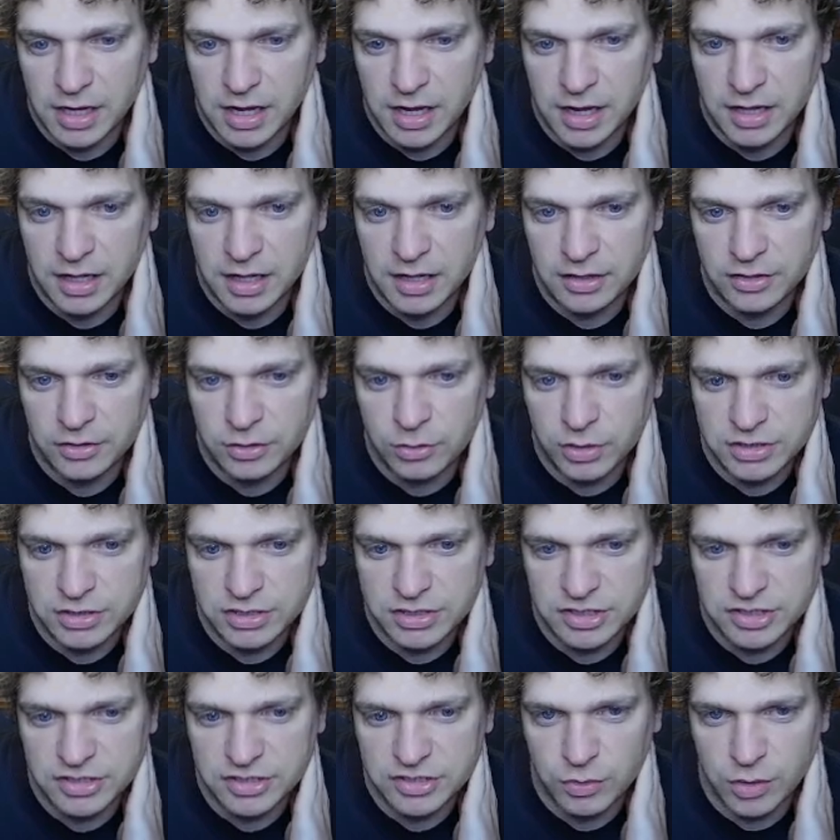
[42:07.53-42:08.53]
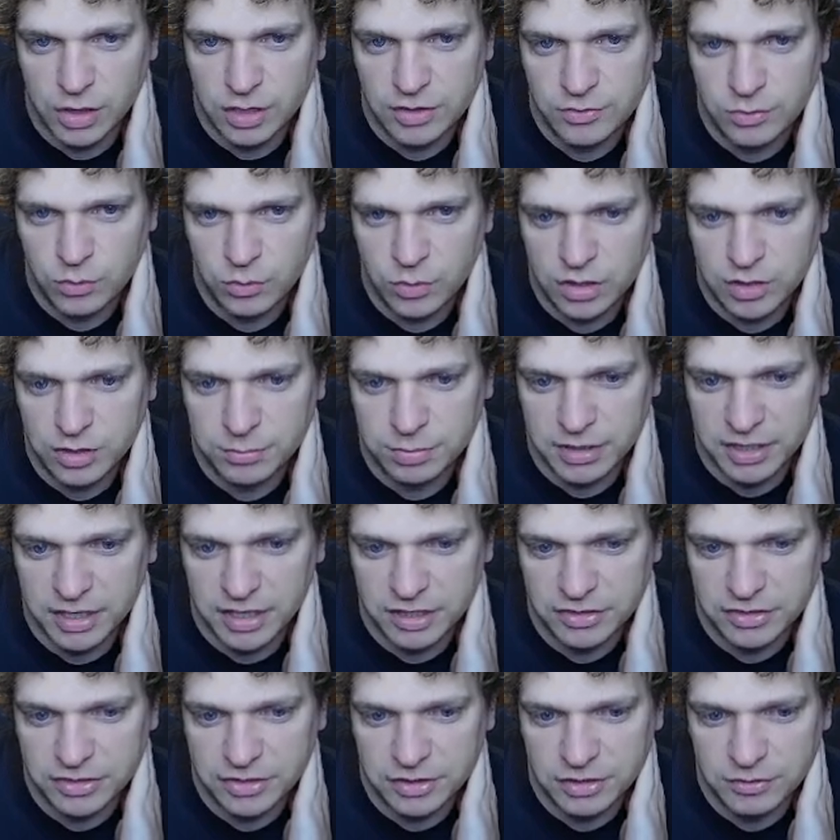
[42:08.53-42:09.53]
the question is, do I even want to play
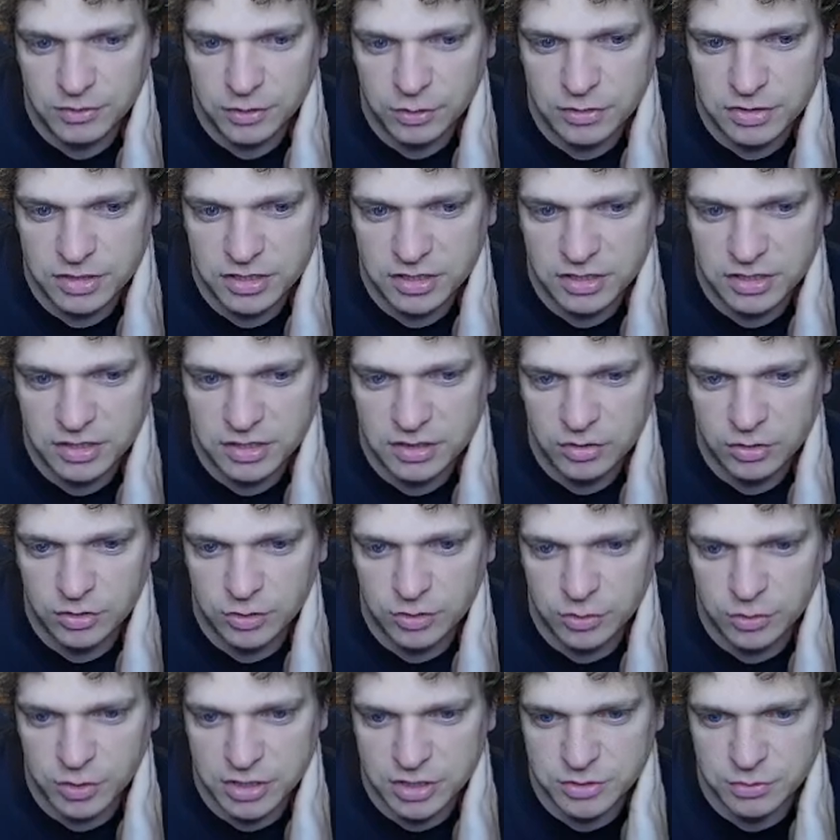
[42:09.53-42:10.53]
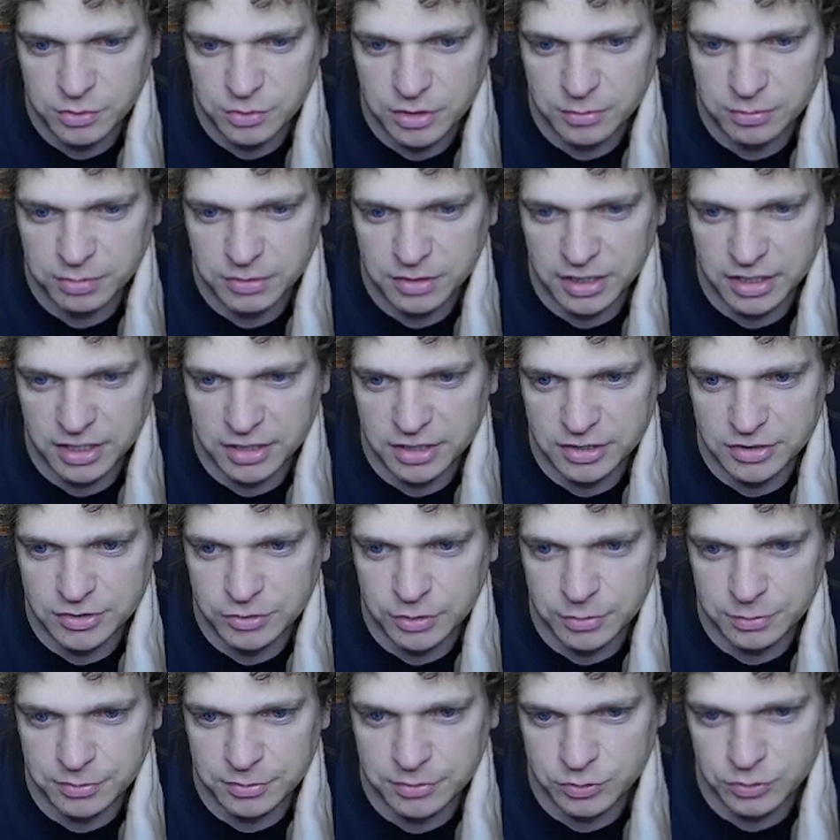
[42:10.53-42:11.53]
out the Devotee, or do I just want to play
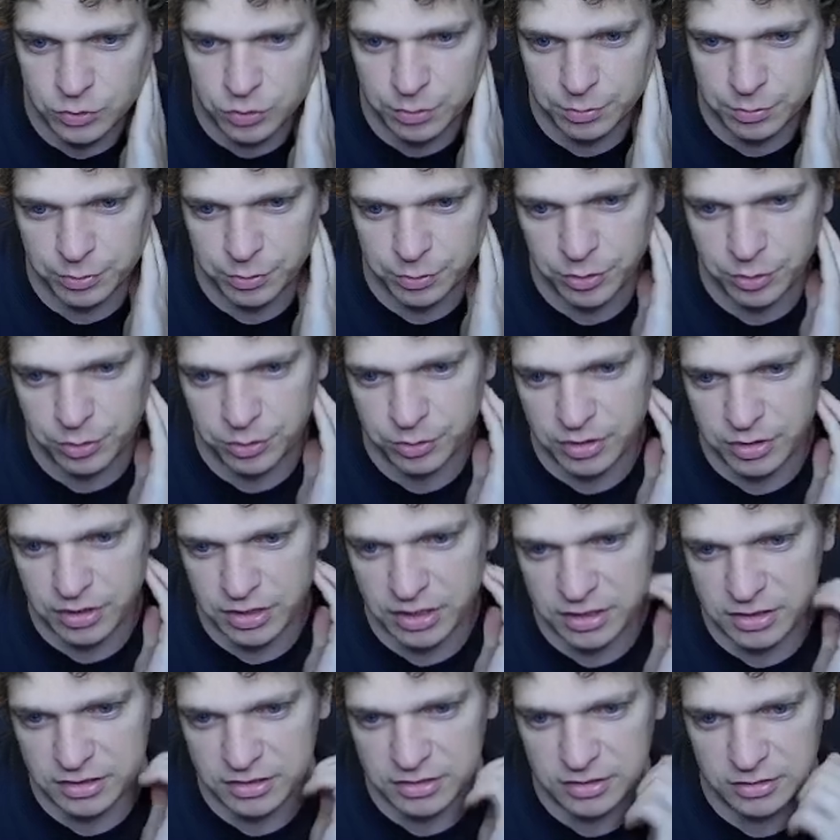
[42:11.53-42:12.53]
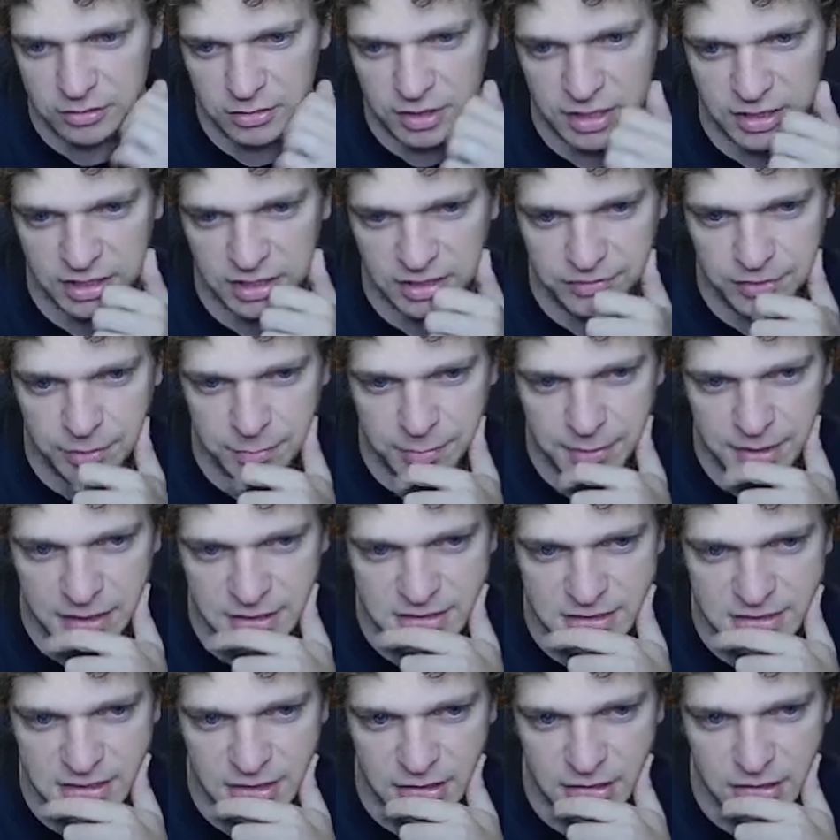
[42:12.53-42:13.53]
Disruptive Stormbrood into and leave up Exhale?